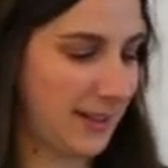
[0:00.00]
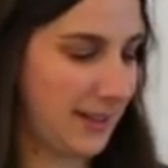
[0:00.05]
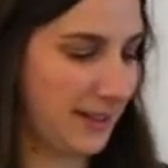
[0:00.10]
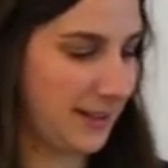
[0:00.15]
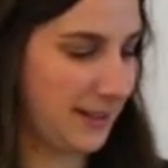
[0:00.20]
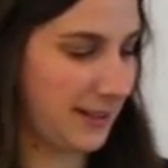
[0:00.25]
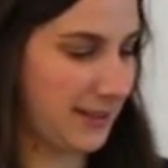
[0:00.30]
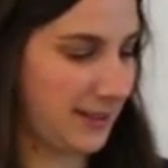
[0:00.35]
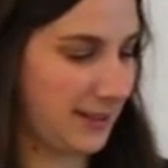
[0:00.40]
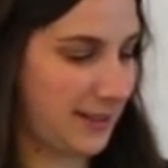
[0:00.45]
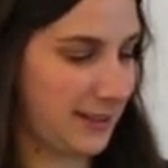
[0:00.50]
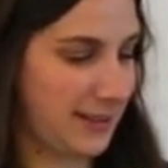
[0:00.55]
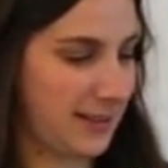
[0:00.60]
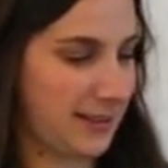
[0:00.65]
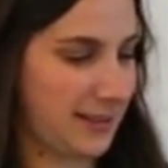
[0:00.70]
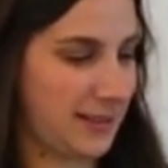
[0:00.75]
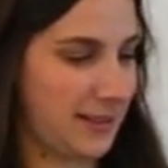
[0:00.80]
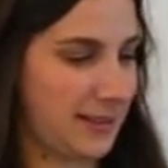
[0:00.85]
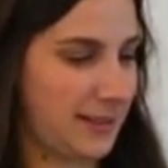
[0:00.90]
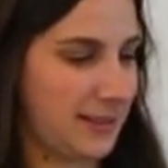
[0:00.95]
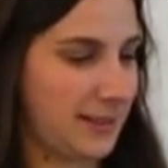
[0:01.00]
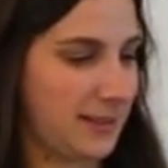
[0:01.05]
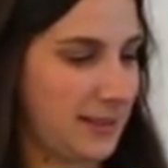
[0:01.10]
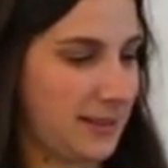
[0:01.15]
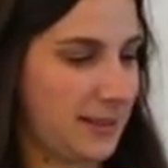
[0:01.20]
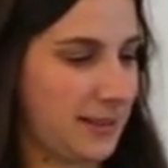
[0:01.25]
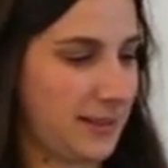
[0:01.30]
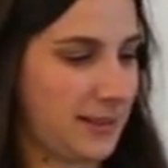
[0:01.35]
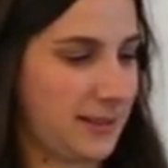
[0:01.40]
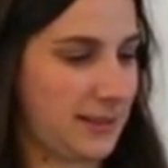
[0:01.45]

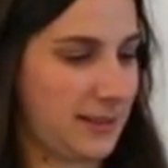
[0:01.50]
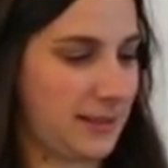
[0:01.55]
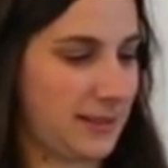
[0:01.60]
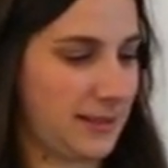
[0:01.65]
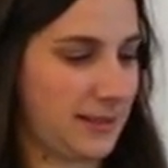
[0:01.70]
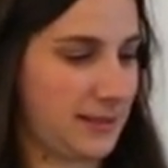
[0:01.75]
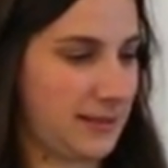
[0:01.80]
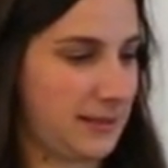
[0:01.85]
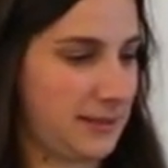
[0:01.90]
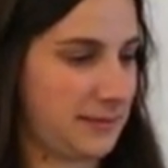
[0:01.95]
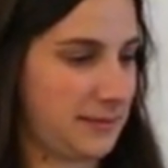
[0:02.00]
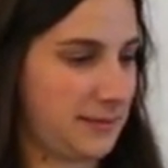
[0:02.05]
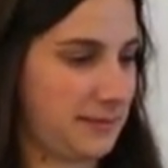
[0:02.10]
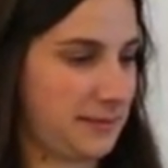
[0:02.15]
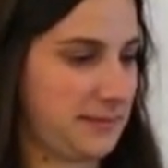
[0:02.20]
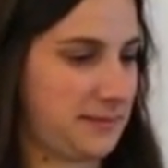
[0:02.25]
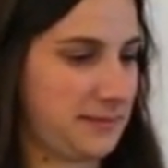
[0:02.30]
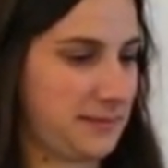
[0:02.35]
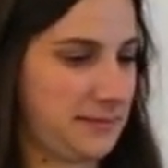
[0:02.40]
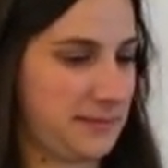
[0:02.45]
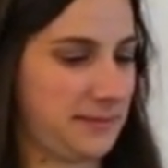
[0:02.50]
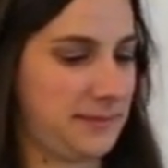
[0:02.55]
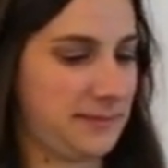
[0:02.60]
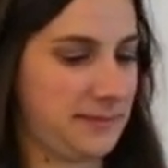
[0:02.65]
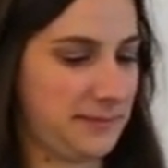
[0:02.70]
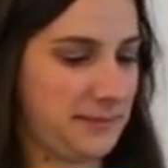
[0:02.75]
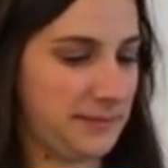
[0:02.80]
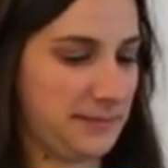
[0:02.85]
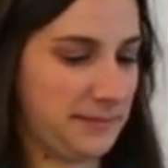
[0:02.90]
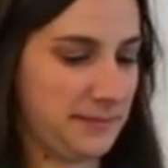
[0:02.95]

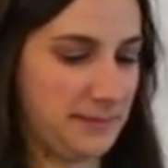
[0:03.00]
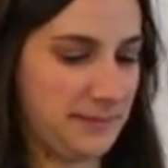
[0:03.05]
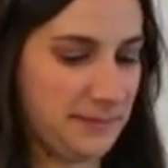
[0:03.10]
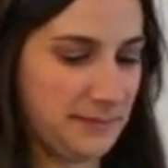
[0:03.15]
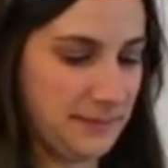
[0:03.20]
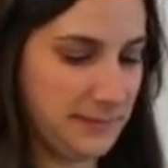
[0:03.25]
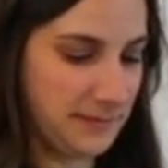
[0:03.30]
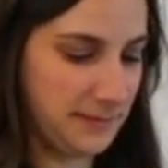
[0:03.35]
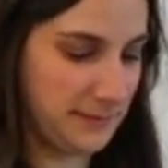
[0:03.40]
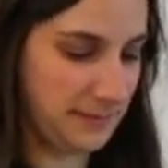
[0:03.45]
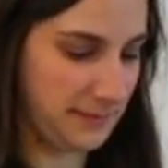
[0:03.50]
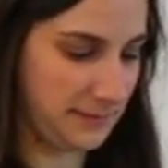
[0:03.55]
No words are spoken by the person on screen.